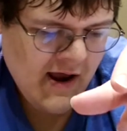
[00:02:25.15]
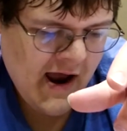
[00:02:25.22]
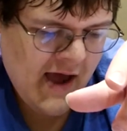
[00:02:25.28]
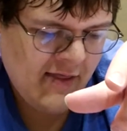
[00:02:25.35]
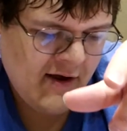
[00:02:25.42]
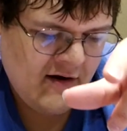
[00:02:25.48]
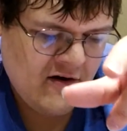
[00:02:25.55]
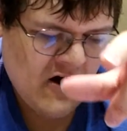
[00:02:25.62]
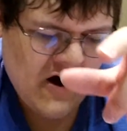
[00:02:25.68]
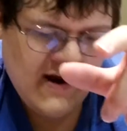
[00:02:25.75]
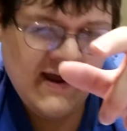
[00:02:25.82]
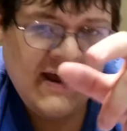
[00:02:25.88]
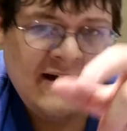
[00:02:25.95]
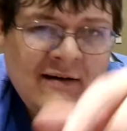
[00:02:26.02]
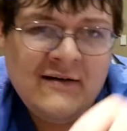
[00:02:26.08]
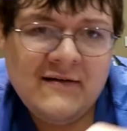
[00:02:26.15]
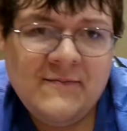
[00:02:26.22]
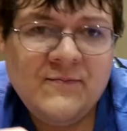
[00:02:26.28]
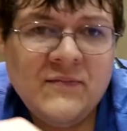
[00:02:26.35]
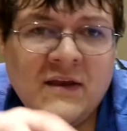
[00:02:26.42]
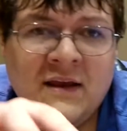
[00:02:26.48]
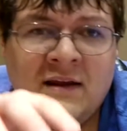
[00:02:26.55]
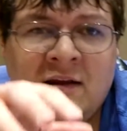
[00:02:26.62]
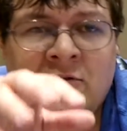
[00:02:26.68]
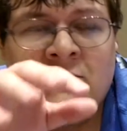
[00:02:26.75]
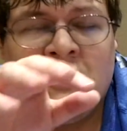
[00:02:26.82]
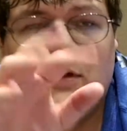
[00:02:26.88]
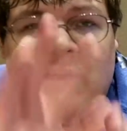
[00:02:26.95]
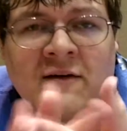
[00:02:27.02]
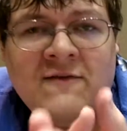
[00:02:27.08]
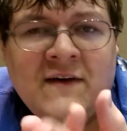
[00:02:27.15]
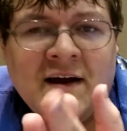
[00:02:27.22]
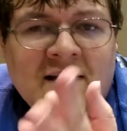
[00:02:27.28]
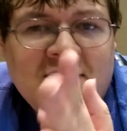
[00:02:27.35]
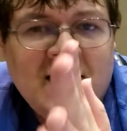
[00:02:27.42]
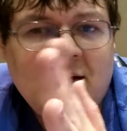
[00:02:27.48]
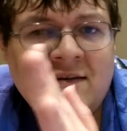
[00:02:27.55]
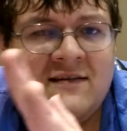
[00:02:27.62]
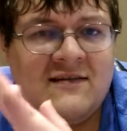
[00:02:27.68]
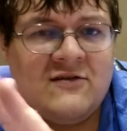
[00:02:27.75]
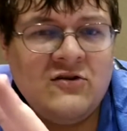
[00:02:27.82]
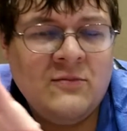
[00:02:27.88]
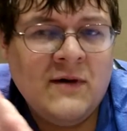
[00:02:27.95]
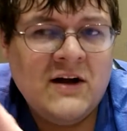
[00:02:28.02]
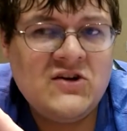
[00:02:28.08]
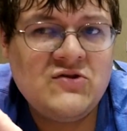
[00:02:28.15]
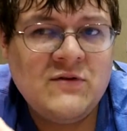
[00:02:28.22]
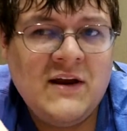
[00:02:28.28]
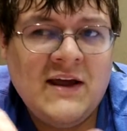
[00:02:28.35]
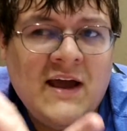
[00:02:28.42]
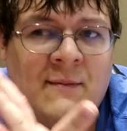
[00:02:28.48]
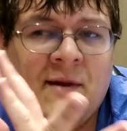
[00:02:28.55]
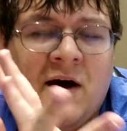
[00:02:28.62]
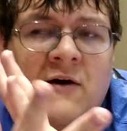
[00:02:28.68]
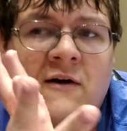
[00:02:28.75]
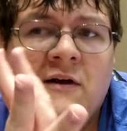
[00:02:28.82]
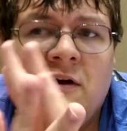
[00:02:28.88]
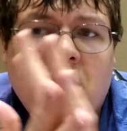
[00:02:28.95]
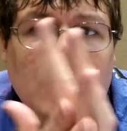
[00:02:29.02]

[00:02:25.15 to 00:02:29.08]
And then Dark End, he didn't really affect things too much when he came out,